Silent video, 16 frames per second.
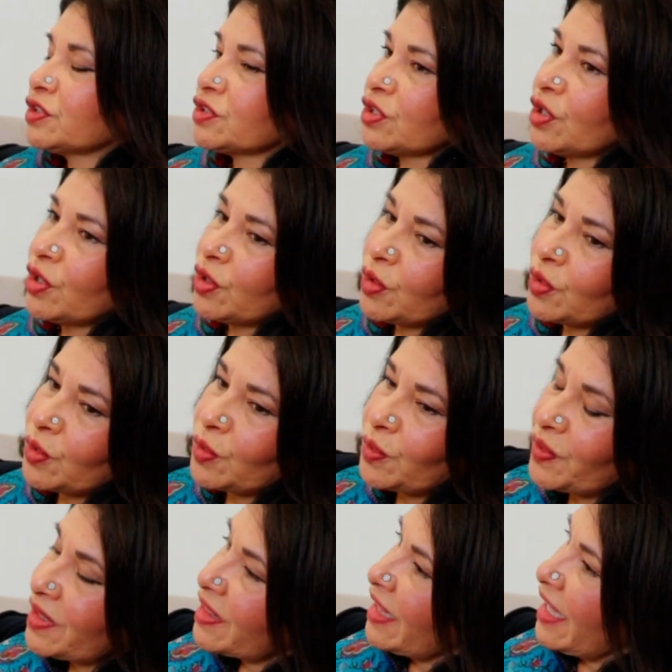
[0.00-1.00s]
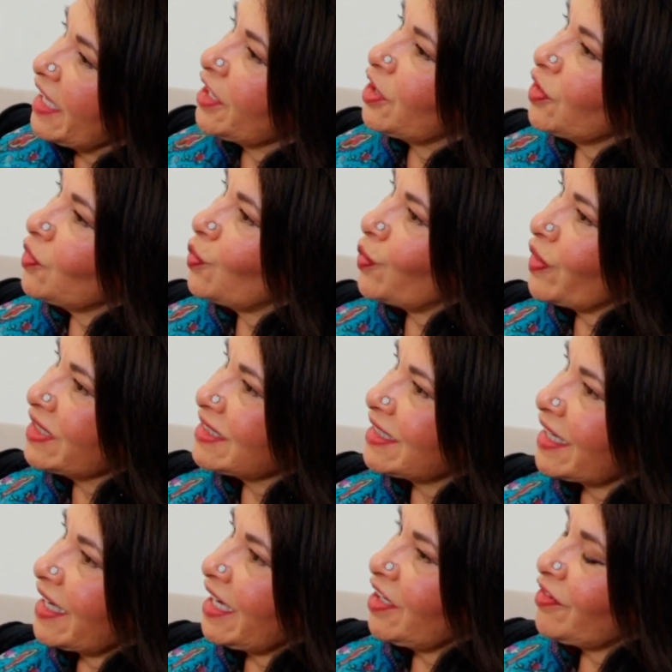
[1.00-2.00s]
So thank you
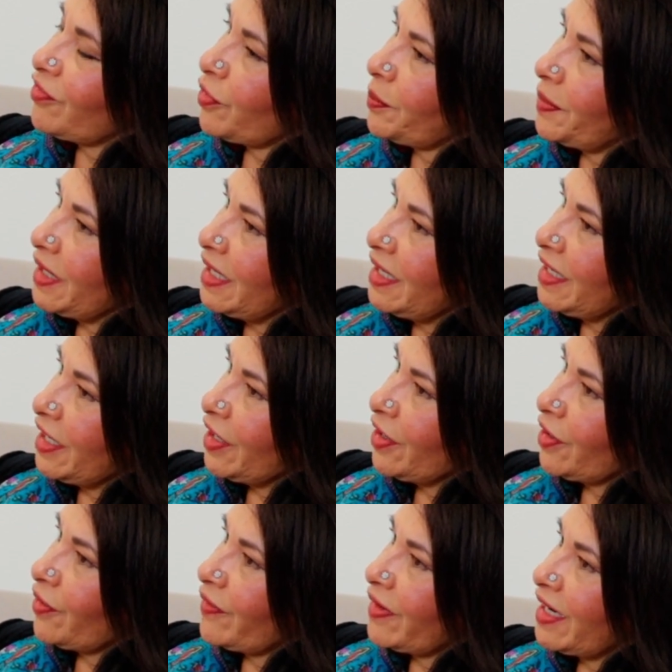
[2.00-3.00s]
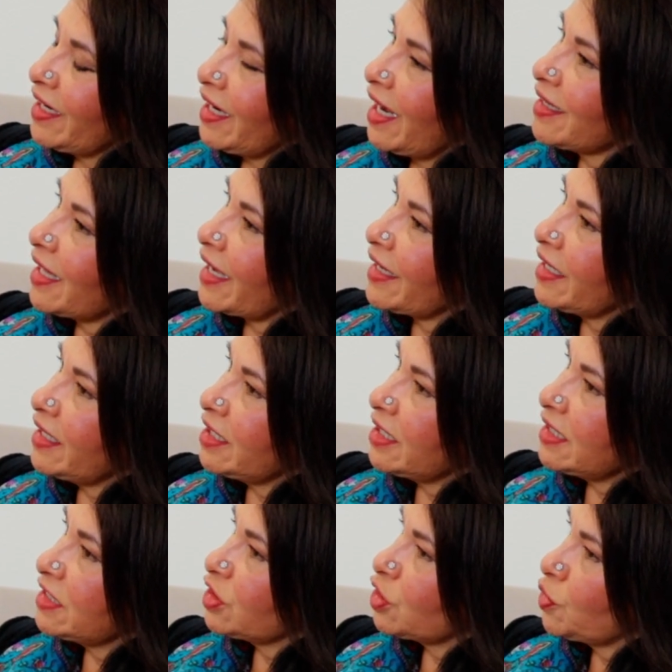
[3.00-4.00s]
once again for being here and highlighting
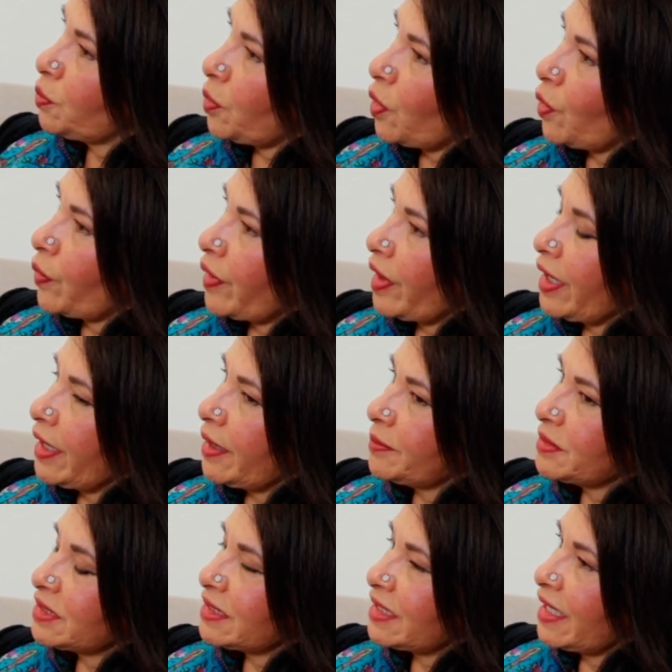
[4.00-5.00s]
these two programs.